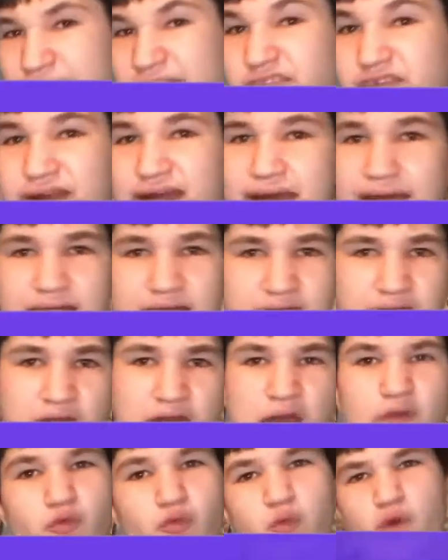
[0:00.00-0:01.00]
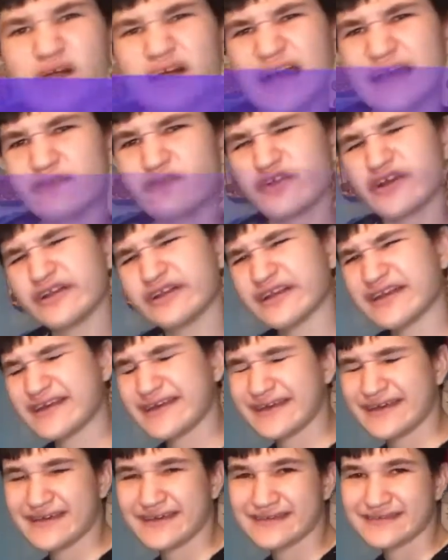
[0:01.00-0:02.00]
I forgot what I
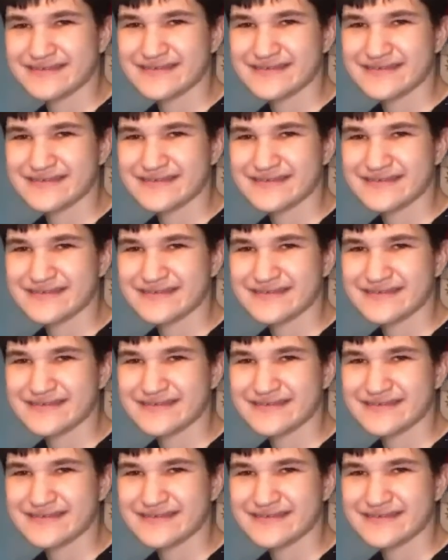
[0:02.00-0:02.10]
really